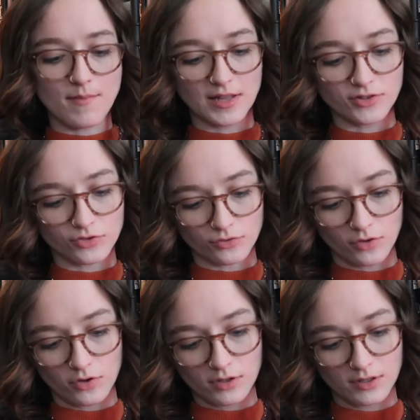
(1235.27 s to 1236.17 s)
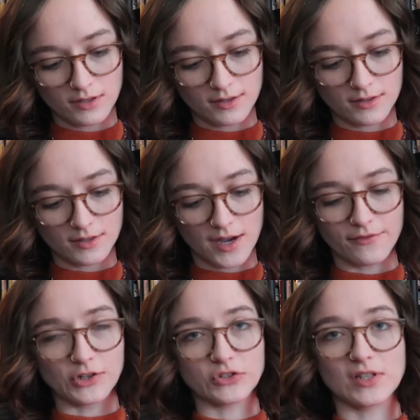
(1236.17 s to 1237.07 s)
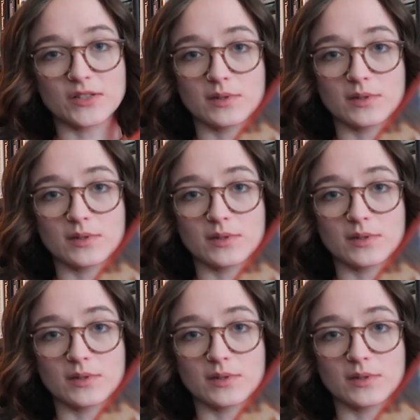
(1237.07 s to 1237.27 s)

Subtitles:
Minstrel covers. So this